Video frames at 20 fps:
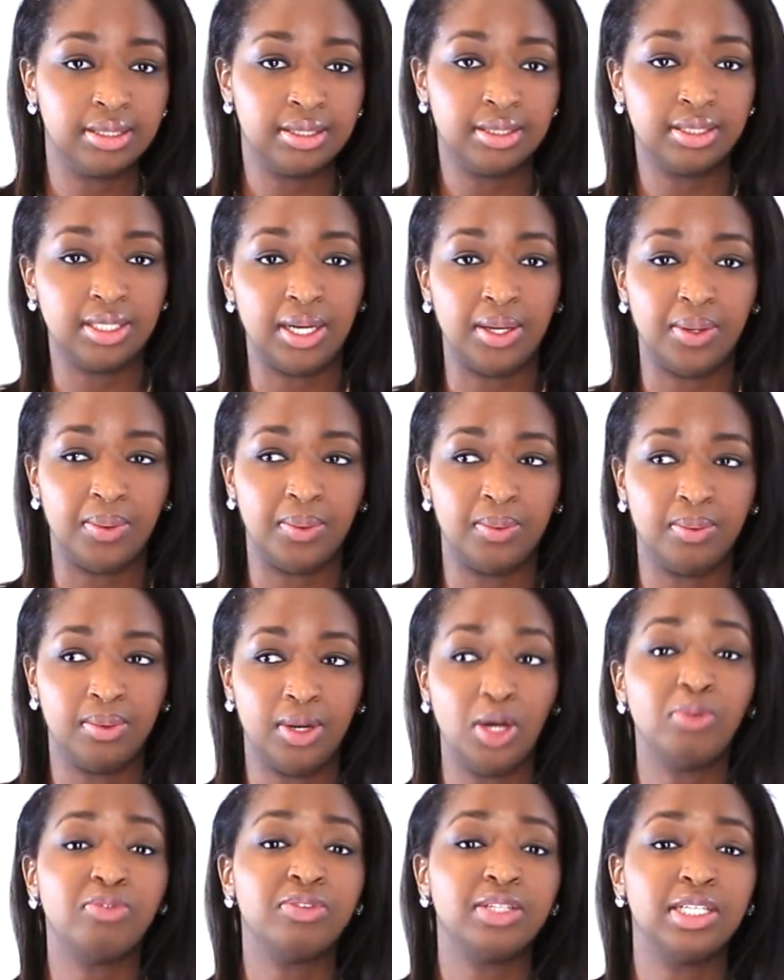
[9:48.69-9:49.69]
So
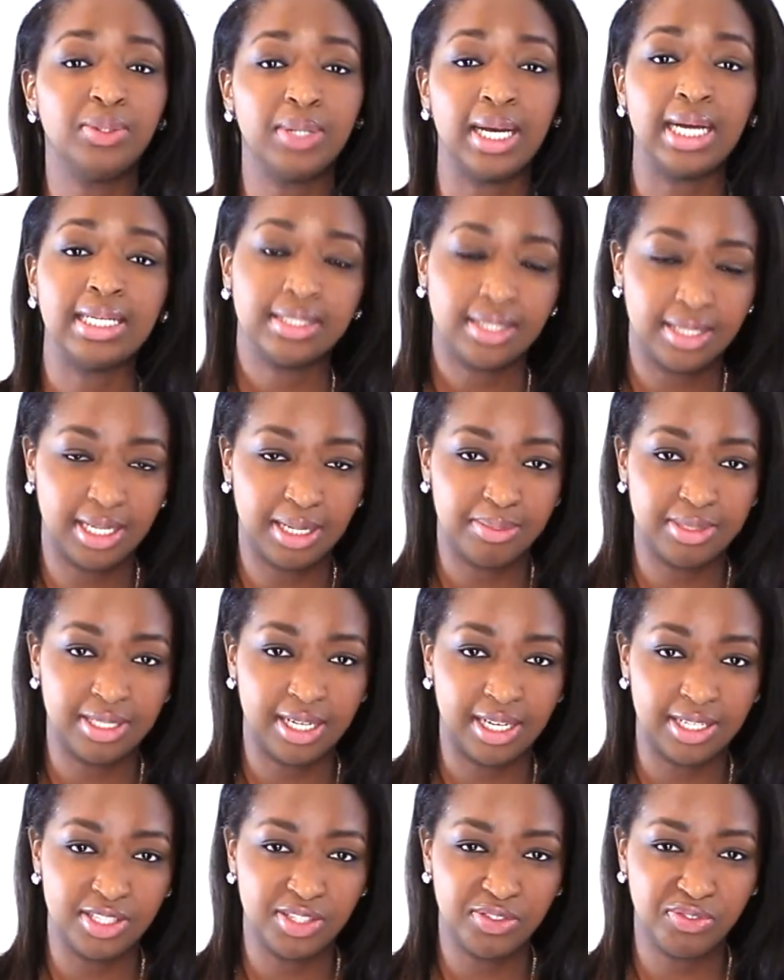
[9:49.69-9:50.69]
hopefully you guys can come to
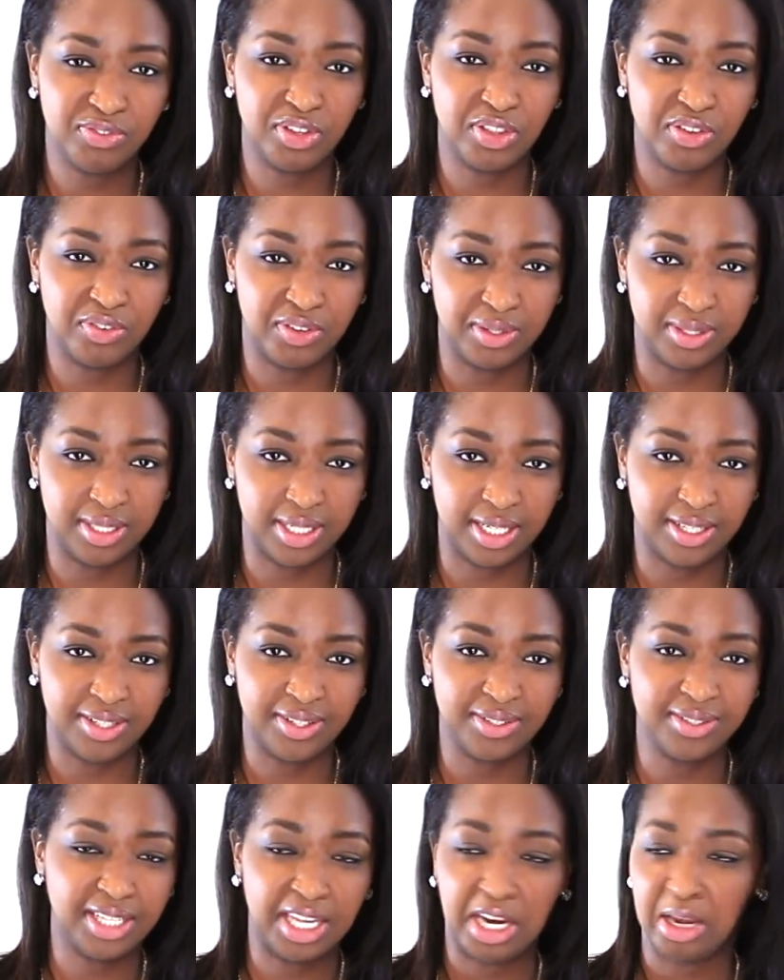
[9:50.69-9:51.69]
us for the real
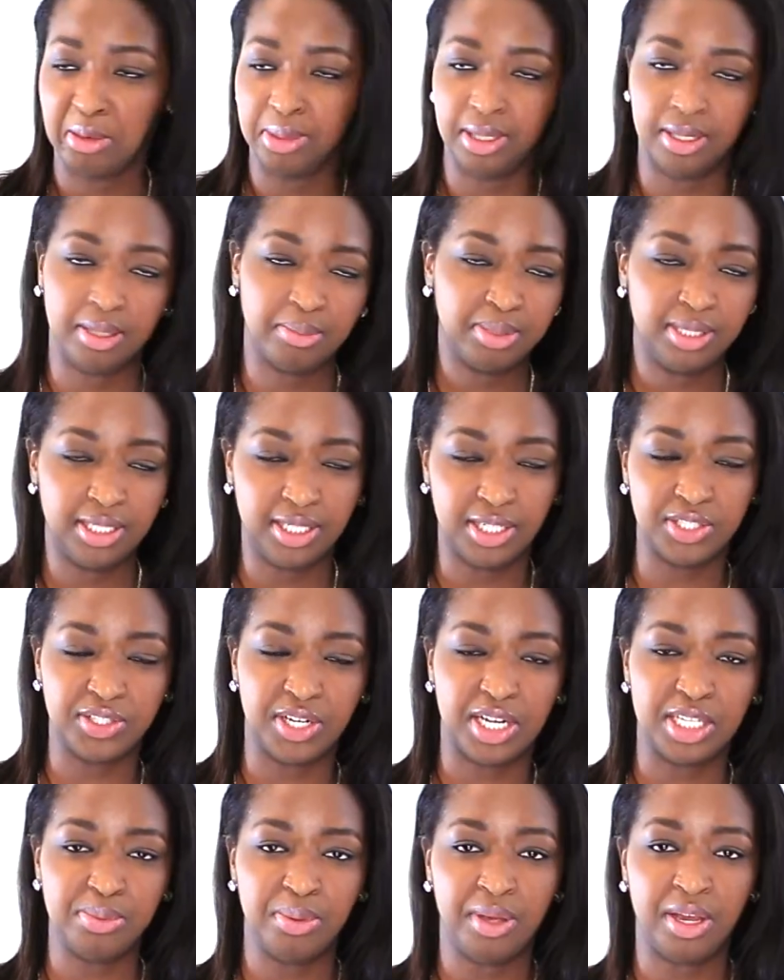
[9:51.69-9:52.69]
deal, and I'll be completely
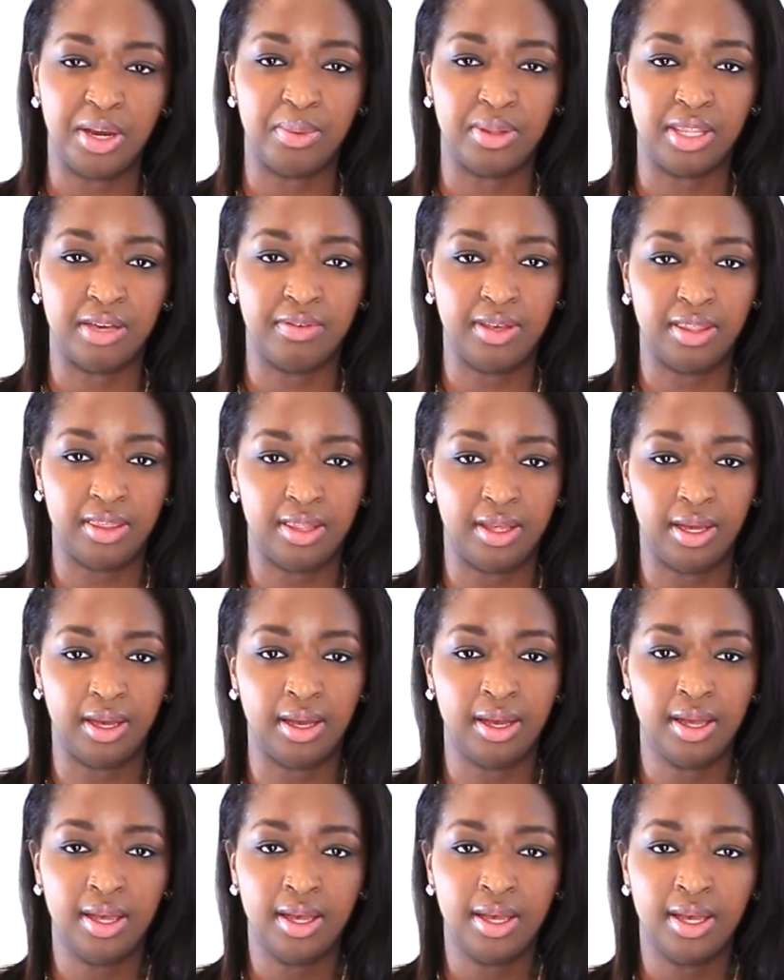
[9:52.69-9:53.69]
transparent with
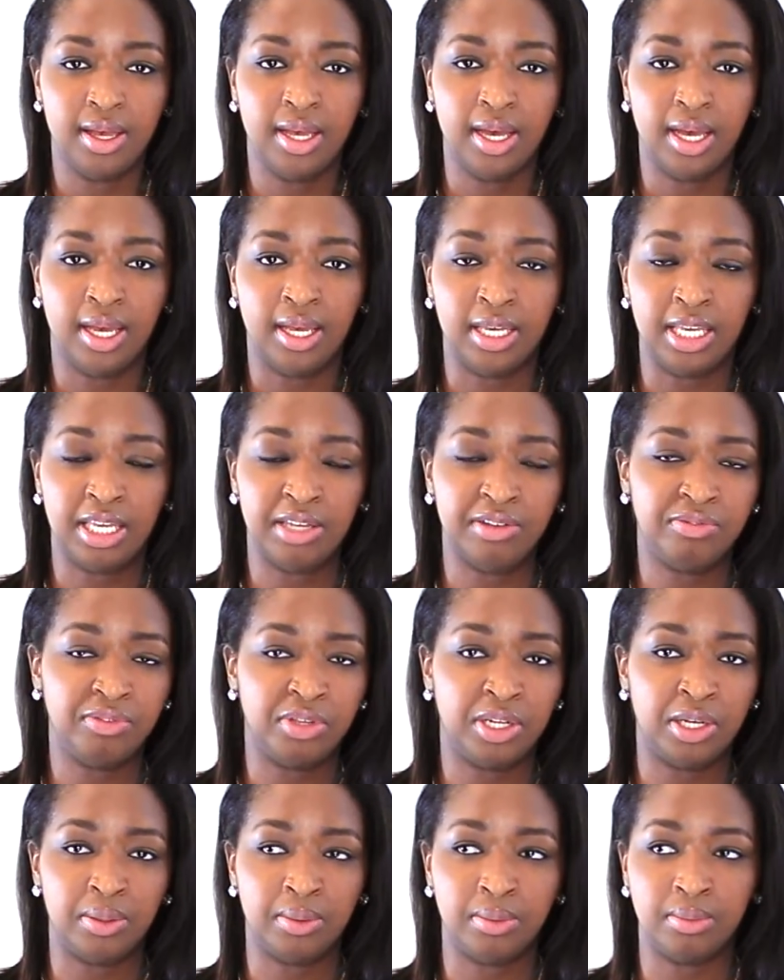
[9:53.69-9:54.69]
everything and give,
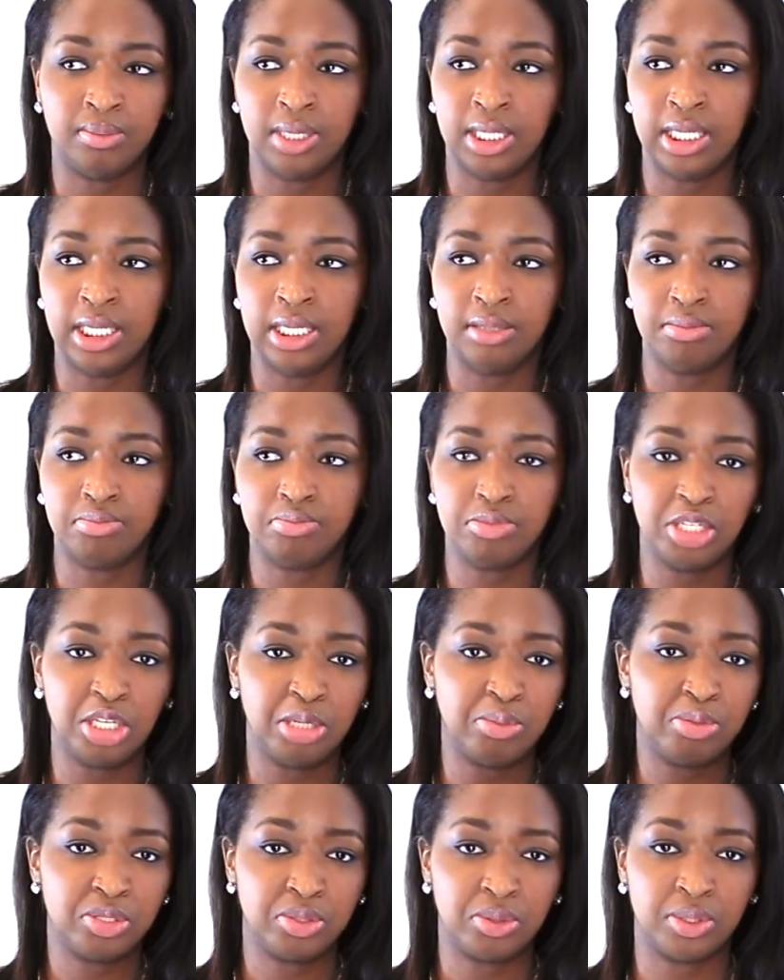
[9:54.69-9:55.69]
you know, any
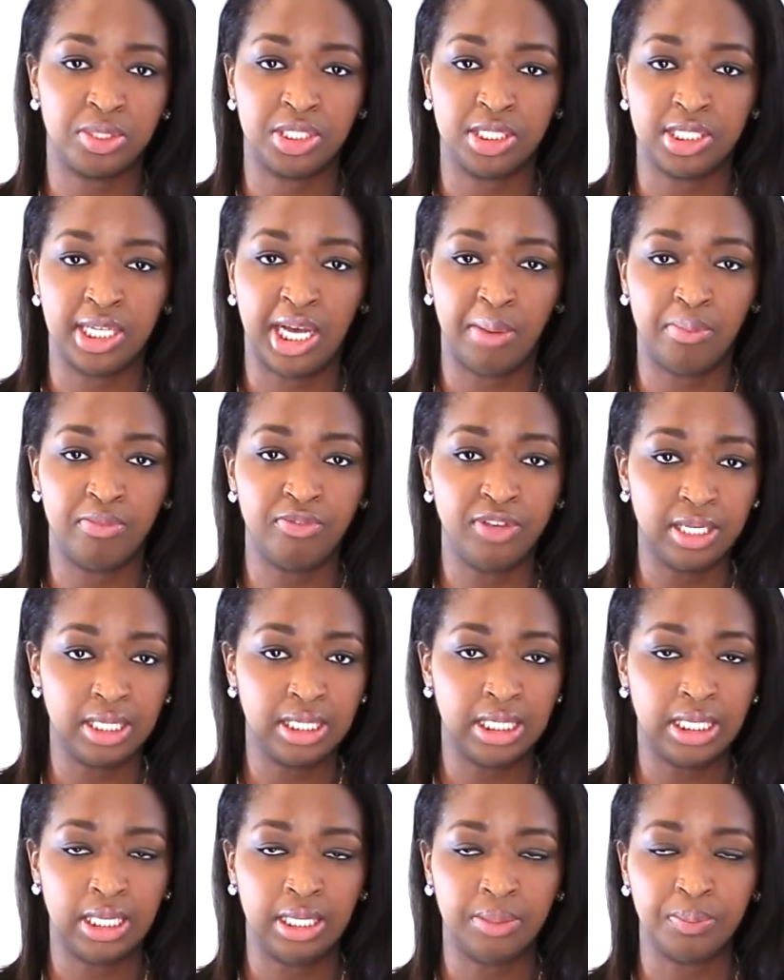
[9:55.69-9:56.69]
tips or just how I'm
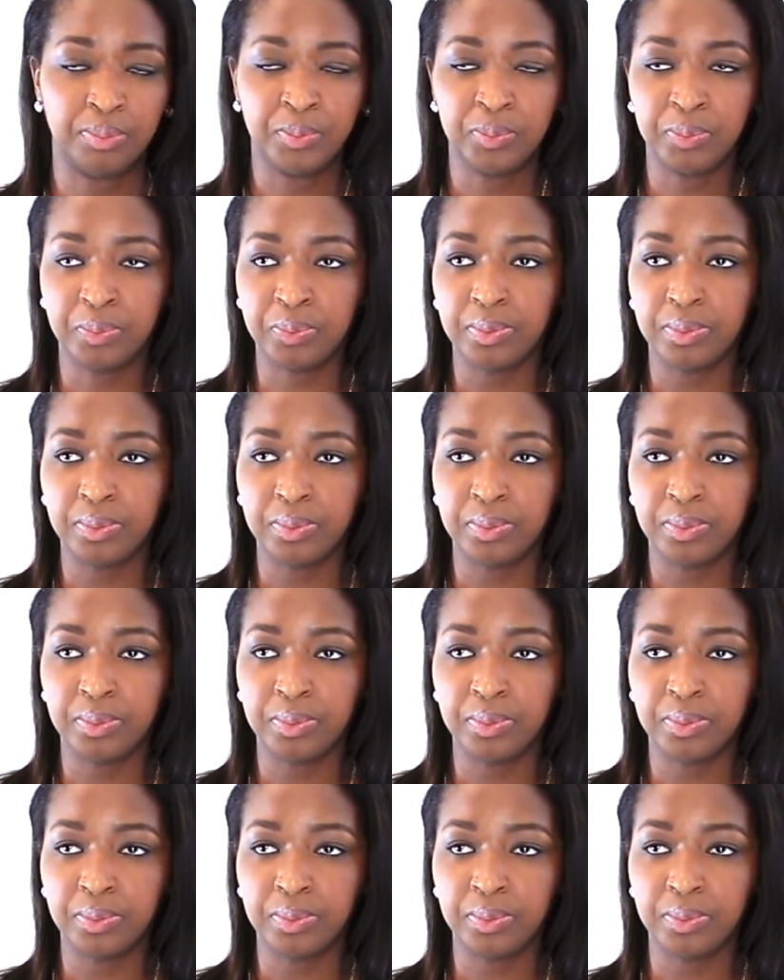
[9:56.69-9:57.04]
feeling.